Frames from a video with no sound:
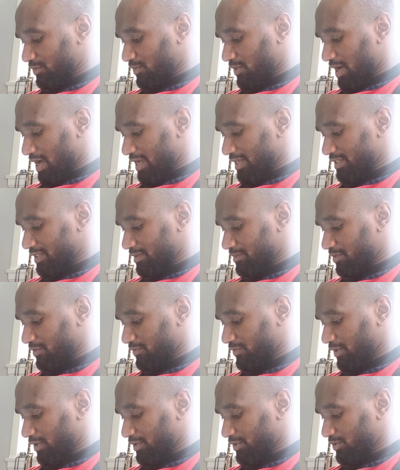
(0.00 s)
wise and
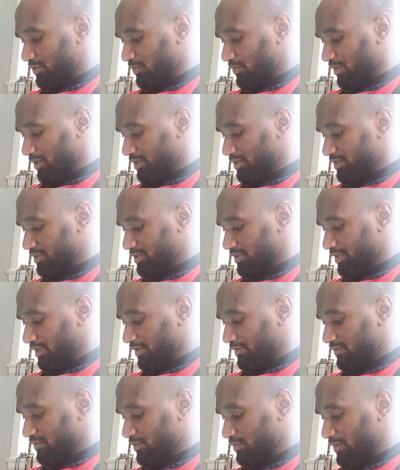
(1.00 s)
perverted the words
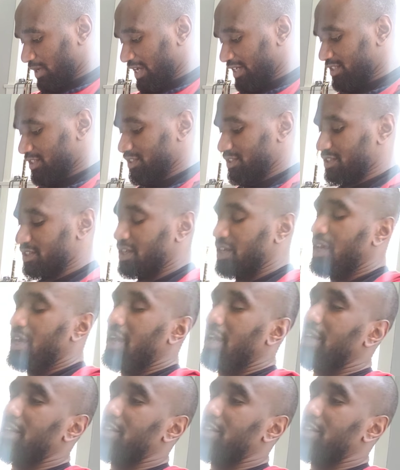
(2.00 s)
of the righteous. Hey,